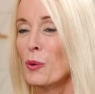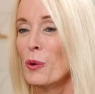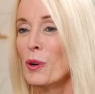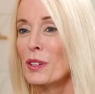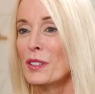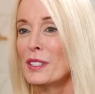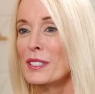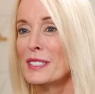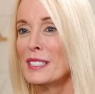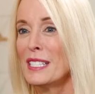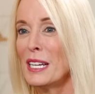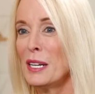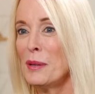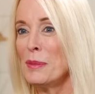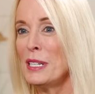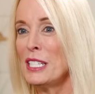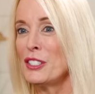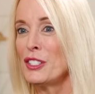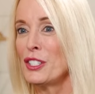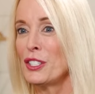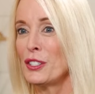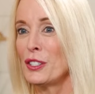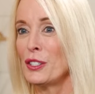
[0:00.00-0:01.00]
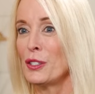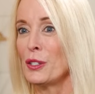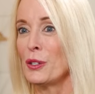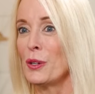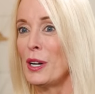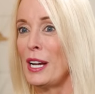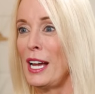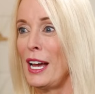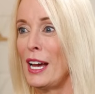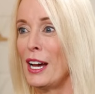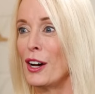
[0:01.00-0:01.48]
Well, tell me too
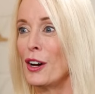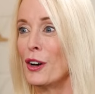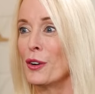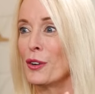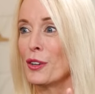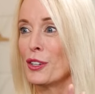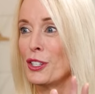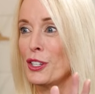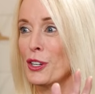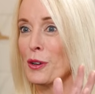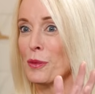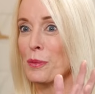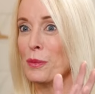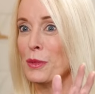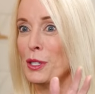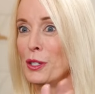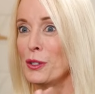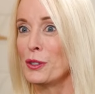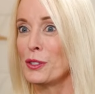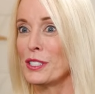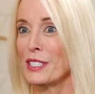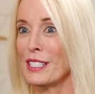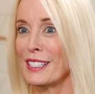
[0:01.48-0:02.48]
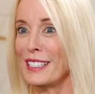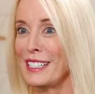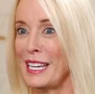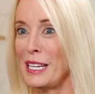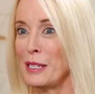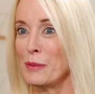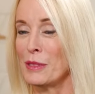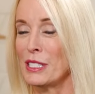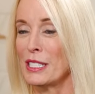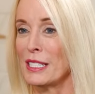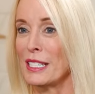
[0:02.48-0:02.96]
how your music
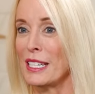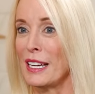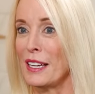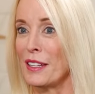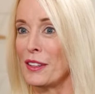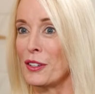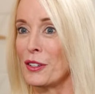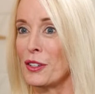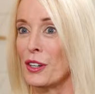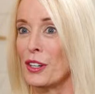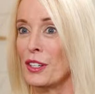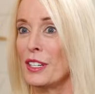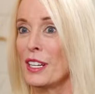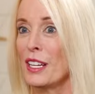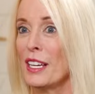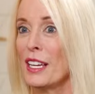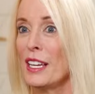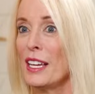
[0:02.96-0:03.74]
came together and